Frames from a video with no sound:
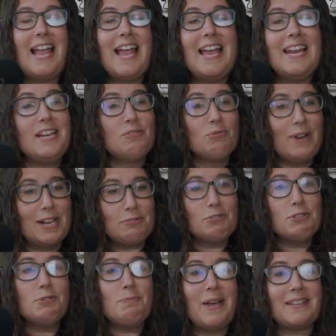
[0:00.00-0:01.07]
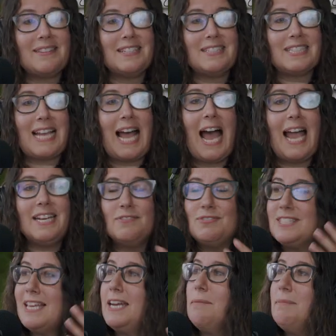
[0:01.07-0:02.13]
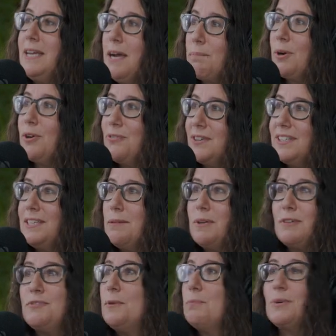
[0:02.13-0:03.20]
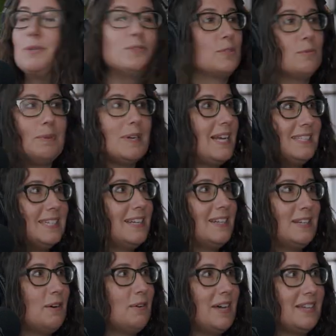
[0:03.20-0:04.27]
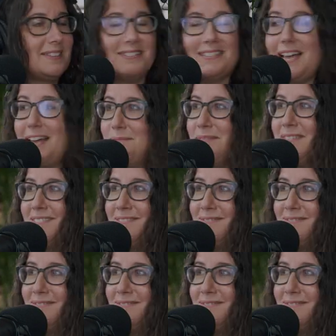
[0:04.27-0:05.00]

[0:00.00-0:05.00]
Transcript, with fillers: and in retrospect, that's kind of setting me up perfectly to be a film producer, but I didn't know it at the wow. time.